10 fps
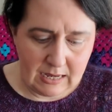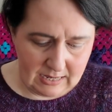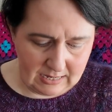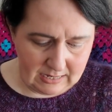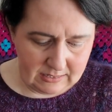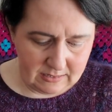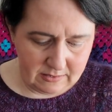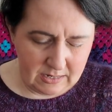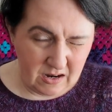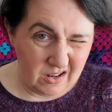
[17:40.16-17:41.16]
and
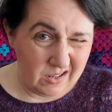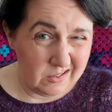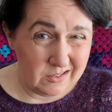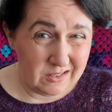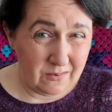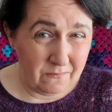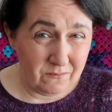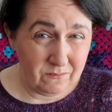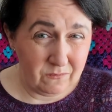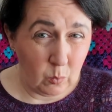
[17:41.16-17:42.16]
there is
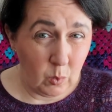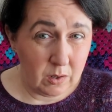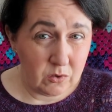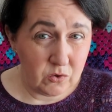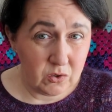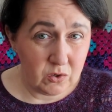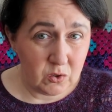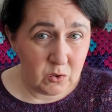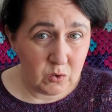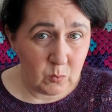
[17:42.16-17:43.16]

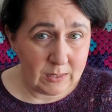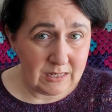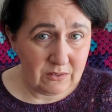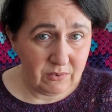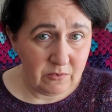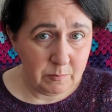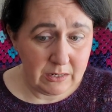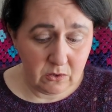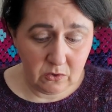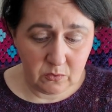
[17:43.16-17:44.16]
425
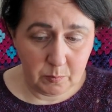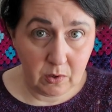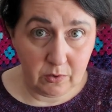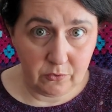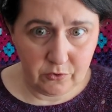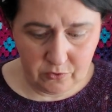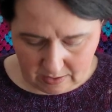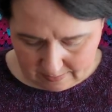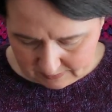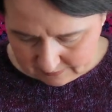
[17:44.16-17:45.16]
meters per 100
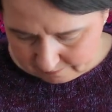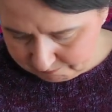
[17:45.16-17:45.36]
grams.